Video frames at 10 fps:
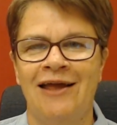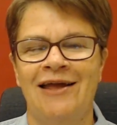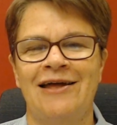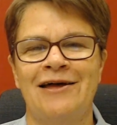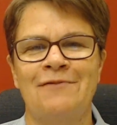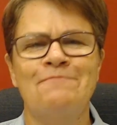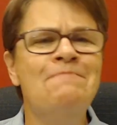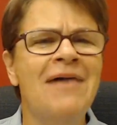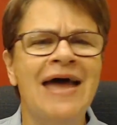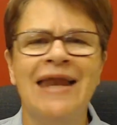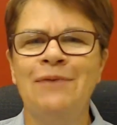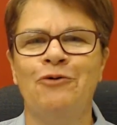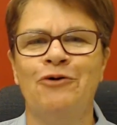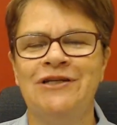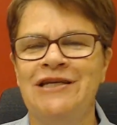uh, many
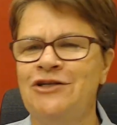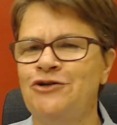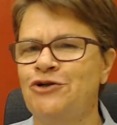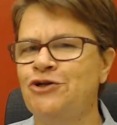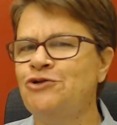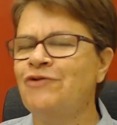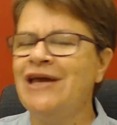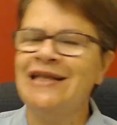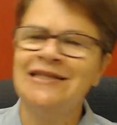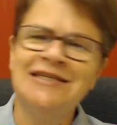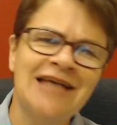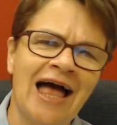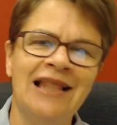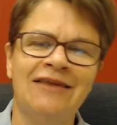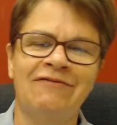more teachers are trained,
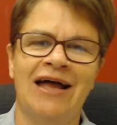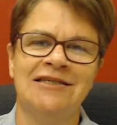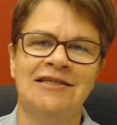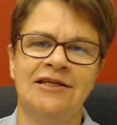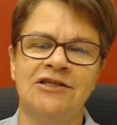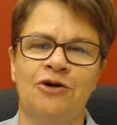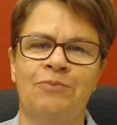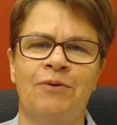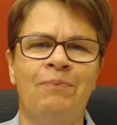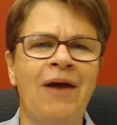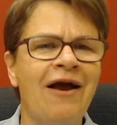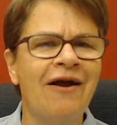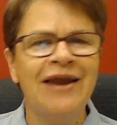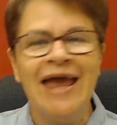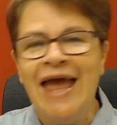child evangelists are
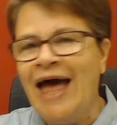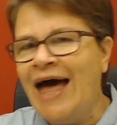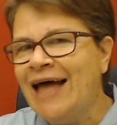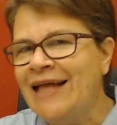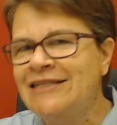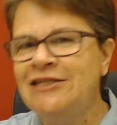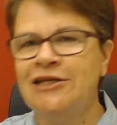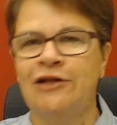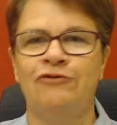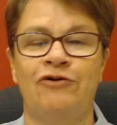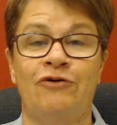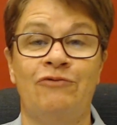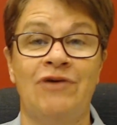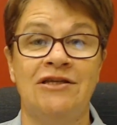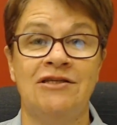prepared, and children are
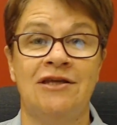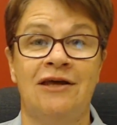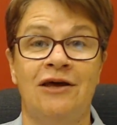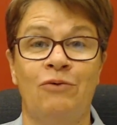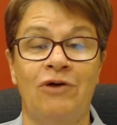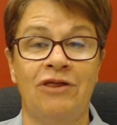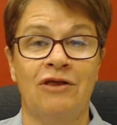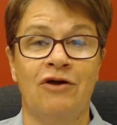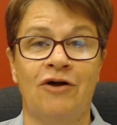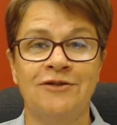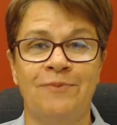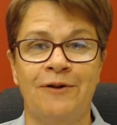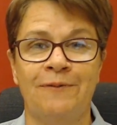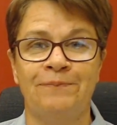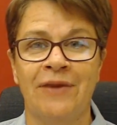reached with the
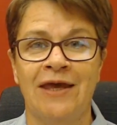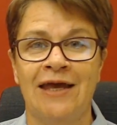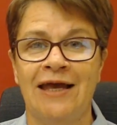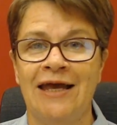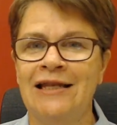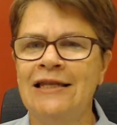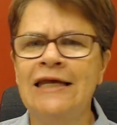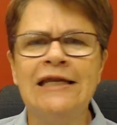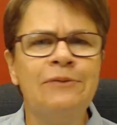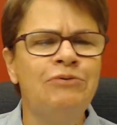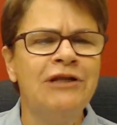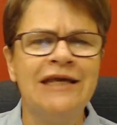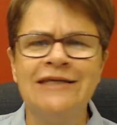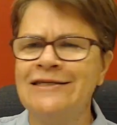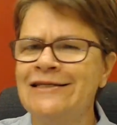gospel. In little
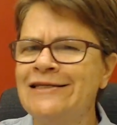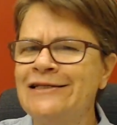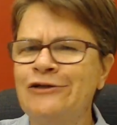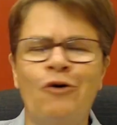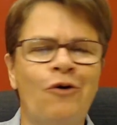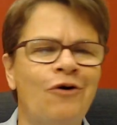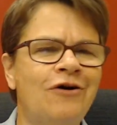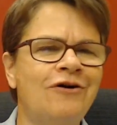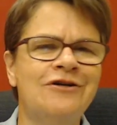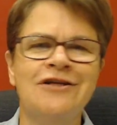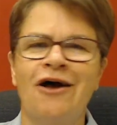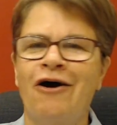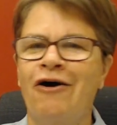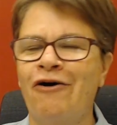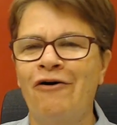places, little corners
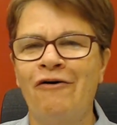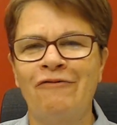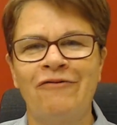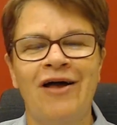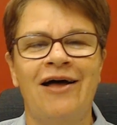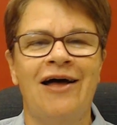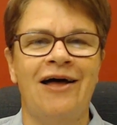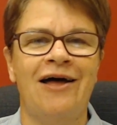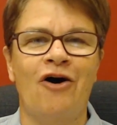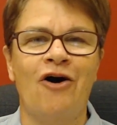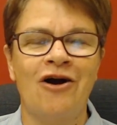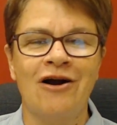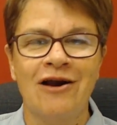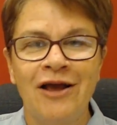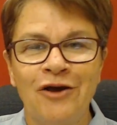of uh,
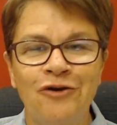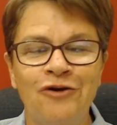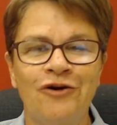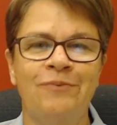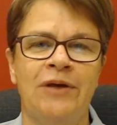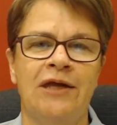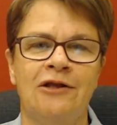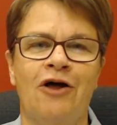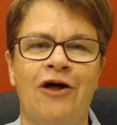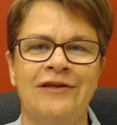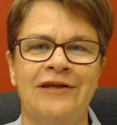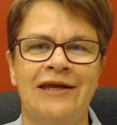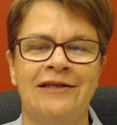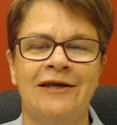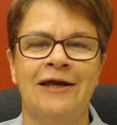our European continent,